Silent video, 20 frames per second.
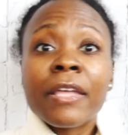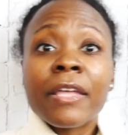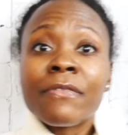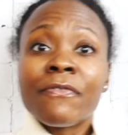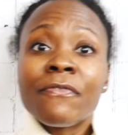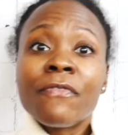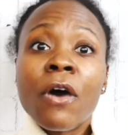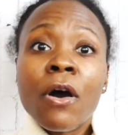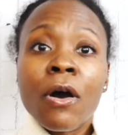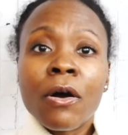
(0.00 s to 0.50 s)

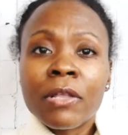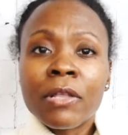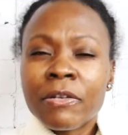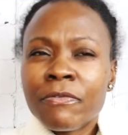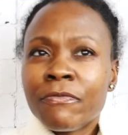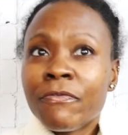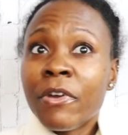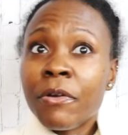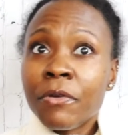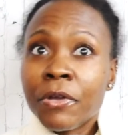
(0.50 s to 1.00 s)
in fall
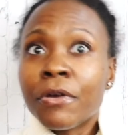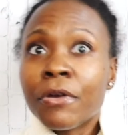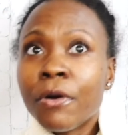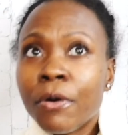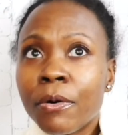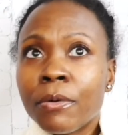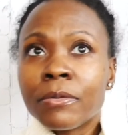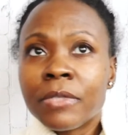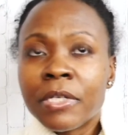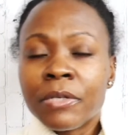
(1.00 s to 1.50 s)
and very
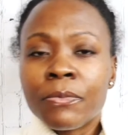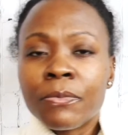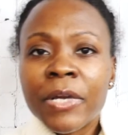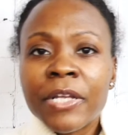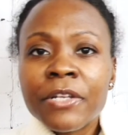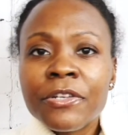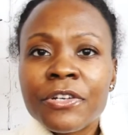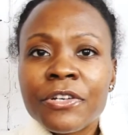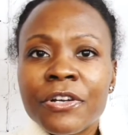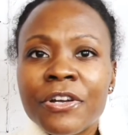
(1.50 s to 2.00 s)
cold in
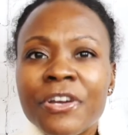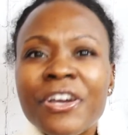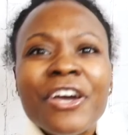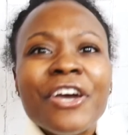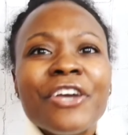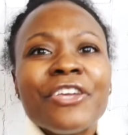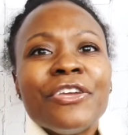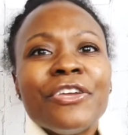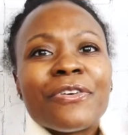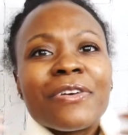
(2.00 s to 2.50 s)
winter,
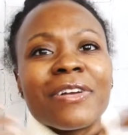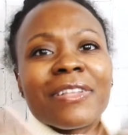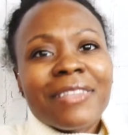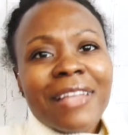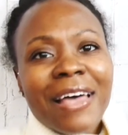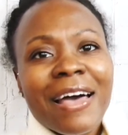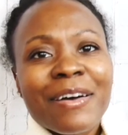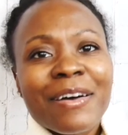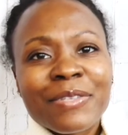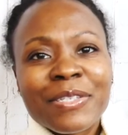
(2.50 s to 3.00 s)
you're
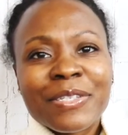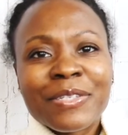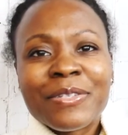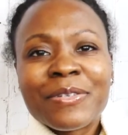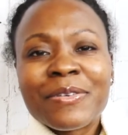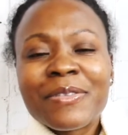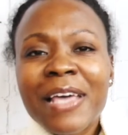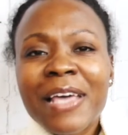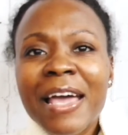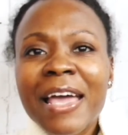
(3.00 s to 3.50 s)
allowed to
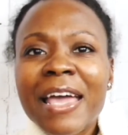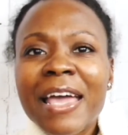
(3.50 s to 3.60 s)
do that